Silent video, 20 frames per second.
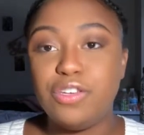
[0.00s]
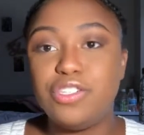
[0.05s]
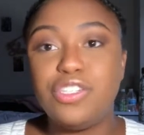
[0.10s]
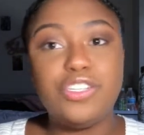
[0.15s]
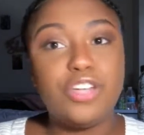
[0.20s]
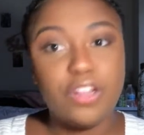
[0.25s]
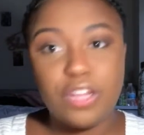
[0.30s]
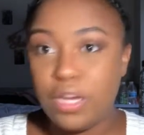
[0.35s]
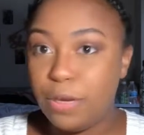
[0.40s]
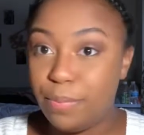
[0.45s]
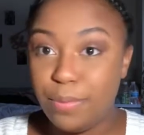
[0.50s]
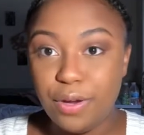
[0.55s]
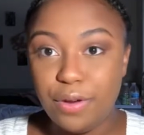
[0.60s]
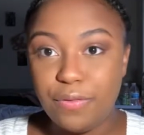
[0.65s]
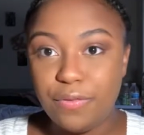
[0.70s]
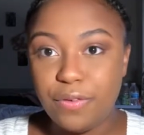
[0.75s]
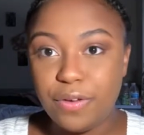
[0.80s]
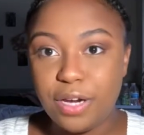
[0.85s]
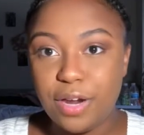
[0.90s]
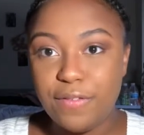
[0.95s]
You should know that you're
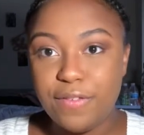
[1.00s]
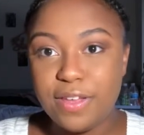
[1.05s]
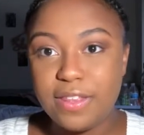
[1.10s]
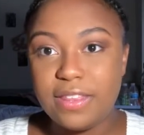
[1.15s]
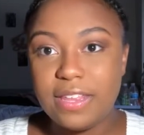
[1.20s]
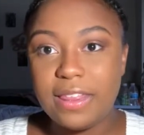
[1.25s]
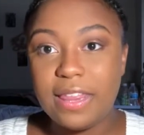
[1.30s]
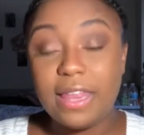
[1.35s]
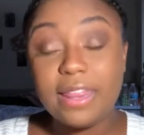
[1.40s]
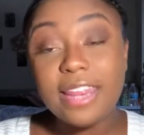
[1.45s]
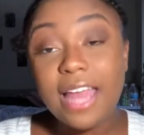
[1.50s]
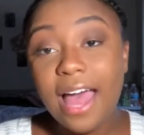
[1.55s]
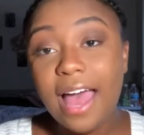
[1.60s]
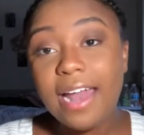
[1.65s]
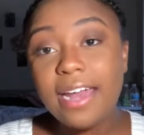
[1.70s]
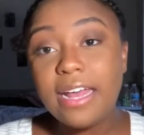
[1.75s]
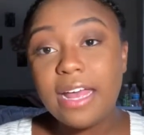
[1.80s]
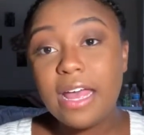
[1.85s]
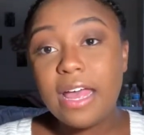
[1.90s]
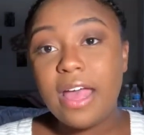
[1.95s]
beautiful and everything like
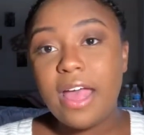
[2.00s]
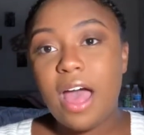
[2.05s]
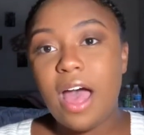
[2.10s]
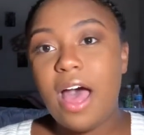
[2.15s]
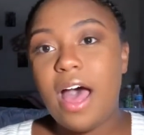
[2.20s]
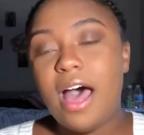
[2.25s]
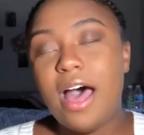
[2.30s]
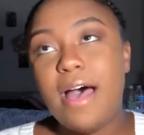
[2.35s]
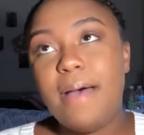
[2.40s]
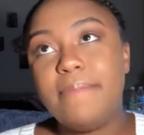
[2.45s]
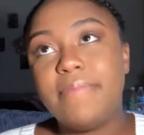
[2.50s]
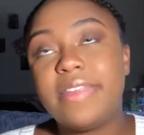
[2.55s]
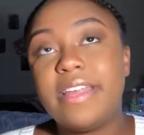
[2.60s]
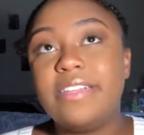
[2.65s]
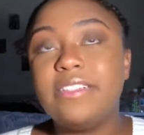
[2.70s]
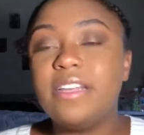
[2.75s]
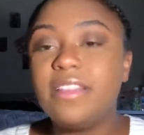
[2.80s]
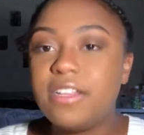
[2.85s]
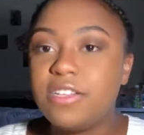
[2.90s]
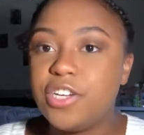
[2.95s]
that. And
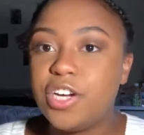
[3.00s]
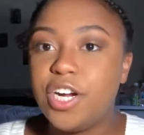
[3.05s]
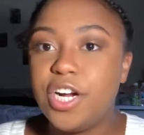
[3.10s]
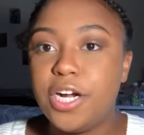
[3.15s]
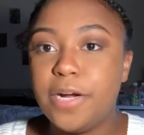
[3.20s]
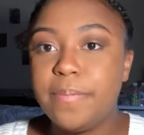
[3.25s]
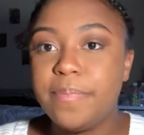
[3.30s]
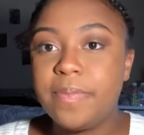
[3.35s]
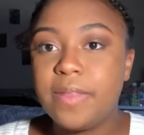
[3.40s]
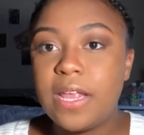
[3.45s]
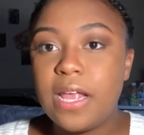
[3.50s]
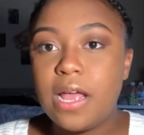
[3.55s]
I said that to her.